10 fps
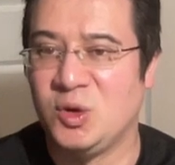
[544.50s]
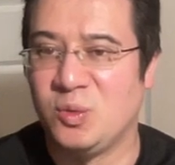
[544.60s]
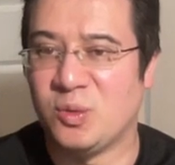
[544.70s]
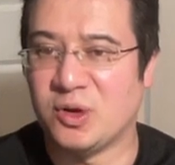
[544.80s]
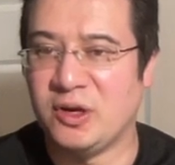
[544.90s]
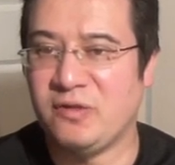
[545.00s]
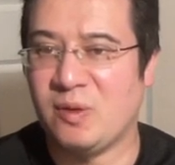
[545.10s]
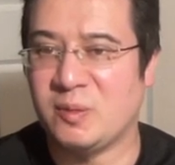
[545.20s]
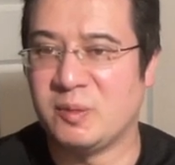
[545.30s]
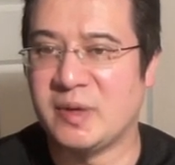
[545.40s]
We're going to
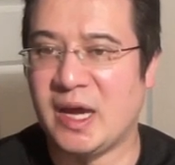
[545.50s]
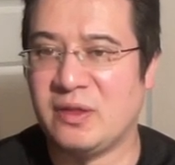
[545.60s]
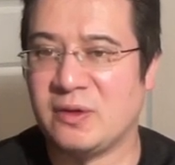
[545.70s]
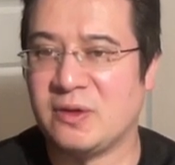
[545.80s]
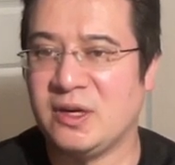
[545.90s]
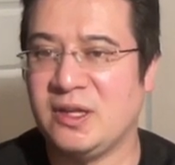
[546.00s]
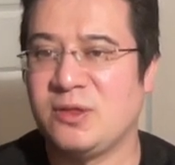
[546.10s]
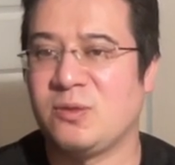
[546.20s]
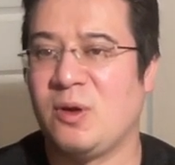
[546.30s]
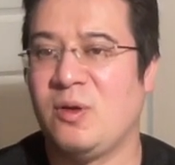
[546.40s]
farm them down. They're going to
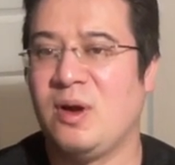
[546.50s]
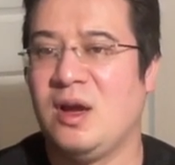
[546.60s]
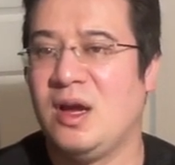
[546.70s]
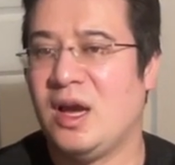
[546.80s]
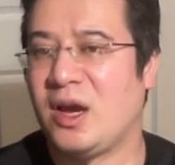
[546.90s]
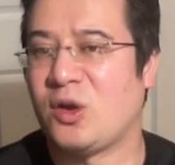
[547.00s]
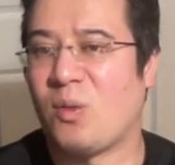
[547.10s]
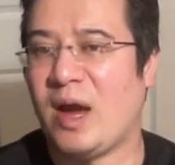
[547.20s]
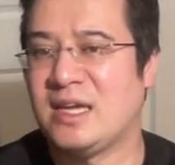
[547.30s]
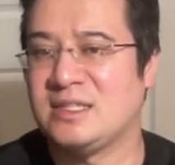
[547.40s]
throw a
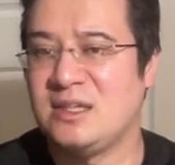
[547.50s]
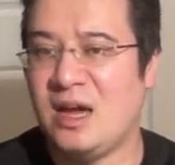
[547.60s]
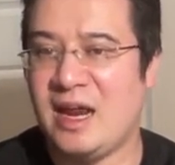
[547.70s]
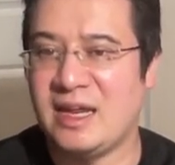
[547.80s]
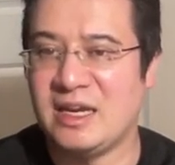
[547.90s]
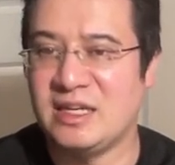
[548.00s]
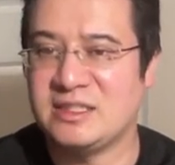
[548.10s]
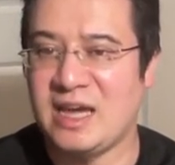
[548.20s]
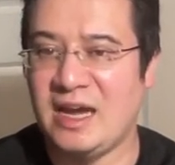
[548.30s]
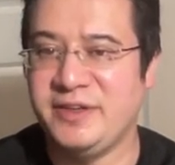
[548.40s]
Grass Knot and get us
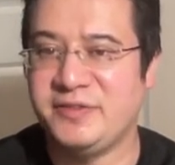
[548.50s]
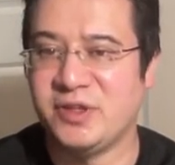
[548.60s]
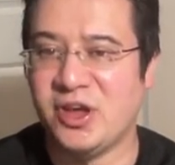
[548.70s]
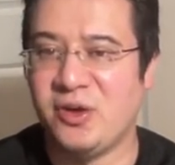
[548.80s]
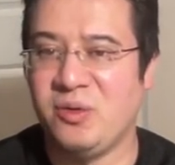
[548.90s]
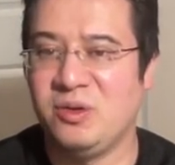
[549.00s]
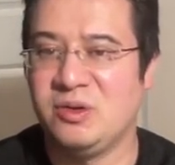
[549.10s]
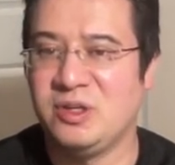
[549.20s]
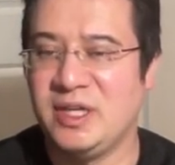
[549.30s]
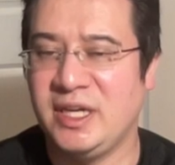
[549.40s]
kind of low
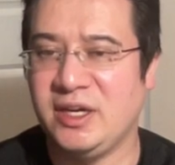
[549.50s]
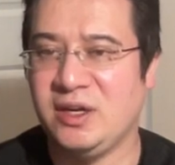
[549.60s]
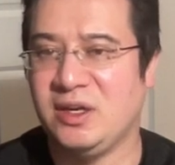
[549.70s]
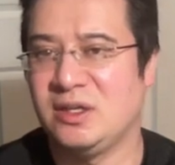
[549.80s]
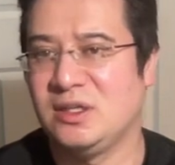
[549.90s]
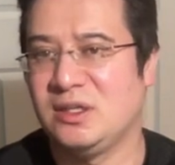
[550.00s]
here.